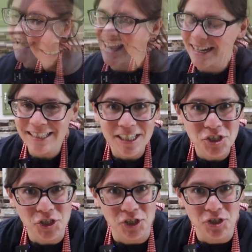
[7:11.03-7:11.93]
And
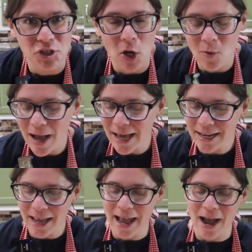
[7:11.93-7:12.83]
get your dough
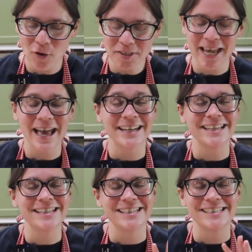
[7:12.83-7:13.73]
out, and
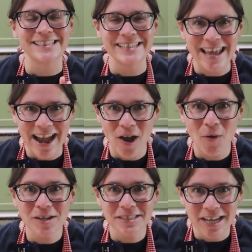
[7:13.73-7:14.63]
it is
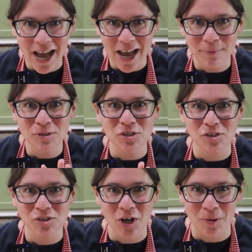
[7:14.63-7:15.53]
now time
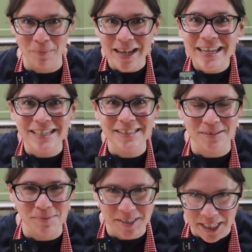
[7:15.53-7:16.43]
to start making
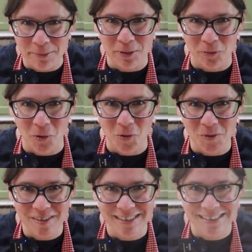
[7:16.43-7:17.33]
some cinnamon
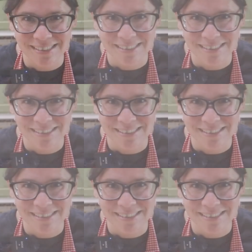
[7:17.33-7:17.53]
rolls.